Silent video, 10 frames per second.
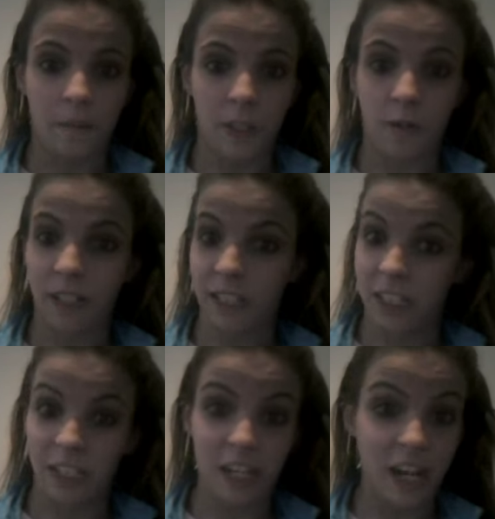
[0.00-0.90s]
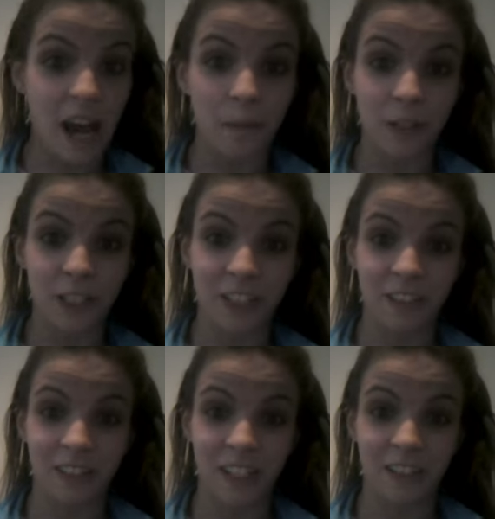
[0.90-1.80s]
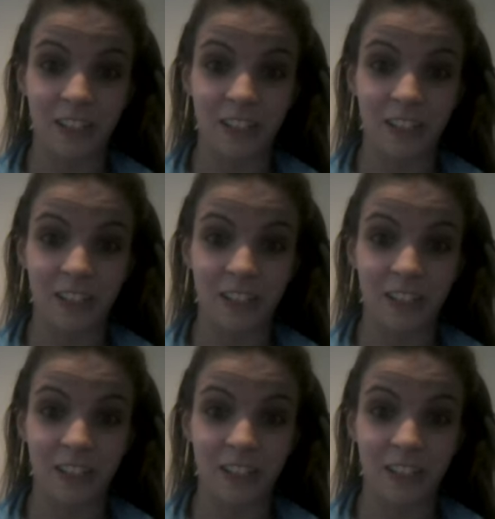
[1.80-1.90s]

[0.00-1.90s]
So I did not want to do another